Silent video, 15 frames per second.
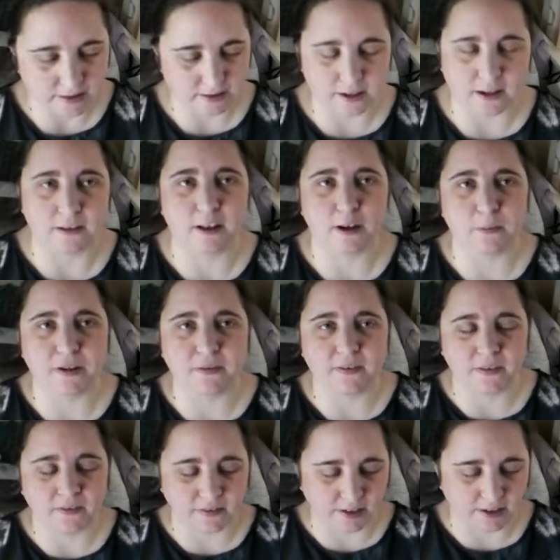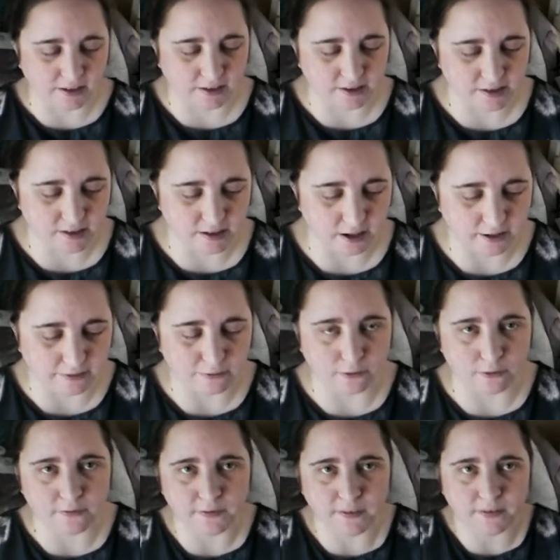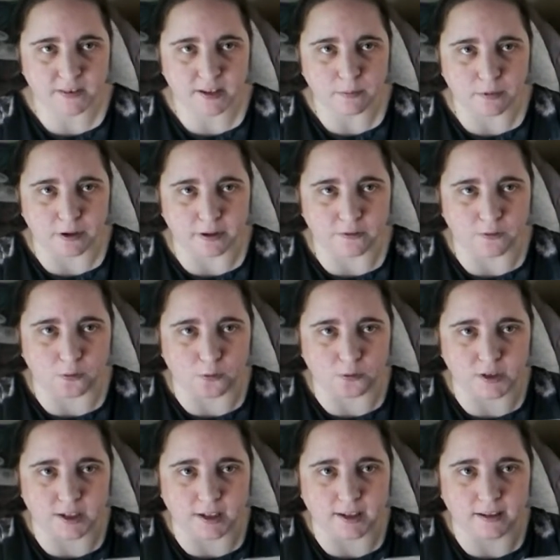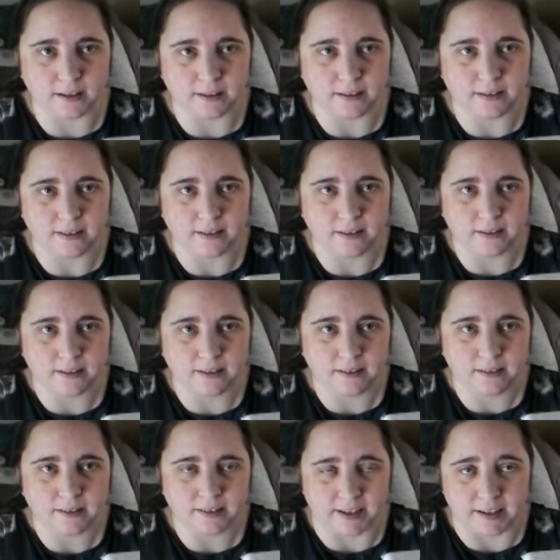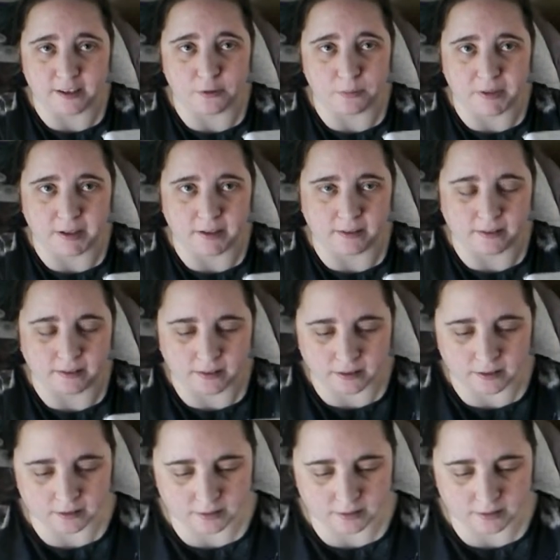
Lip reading: So that would be $15.99 for a 50 by 40 centimetres.